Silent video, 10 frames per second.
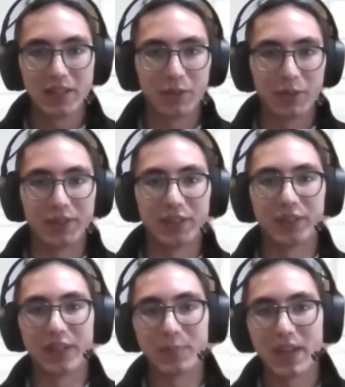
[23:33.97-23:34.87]
or
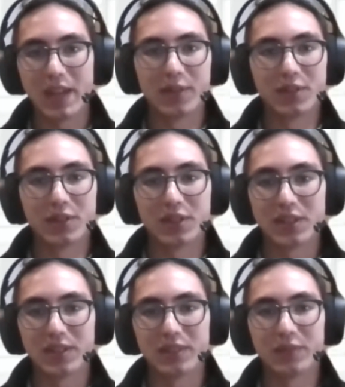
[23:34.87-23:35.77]
their like behavior just
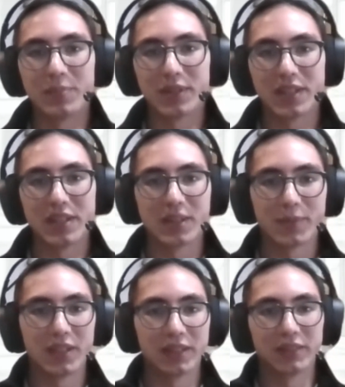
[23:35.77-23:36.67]
doesn't replicate
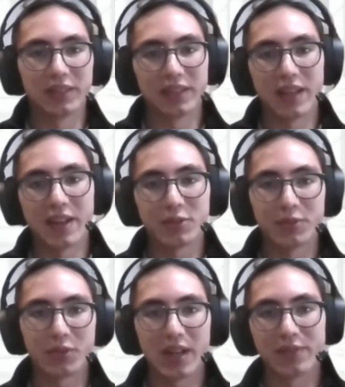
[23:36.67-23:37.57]
something the
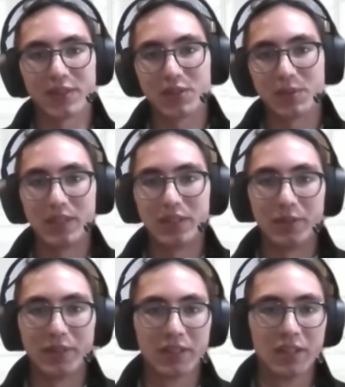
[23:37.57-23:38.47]
actual traffic should be
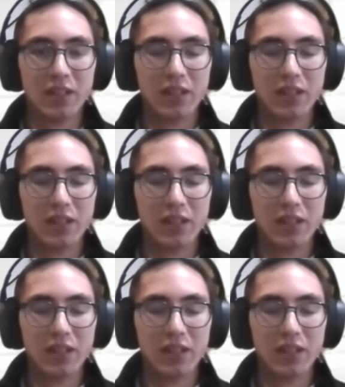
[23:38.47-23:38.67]
doing,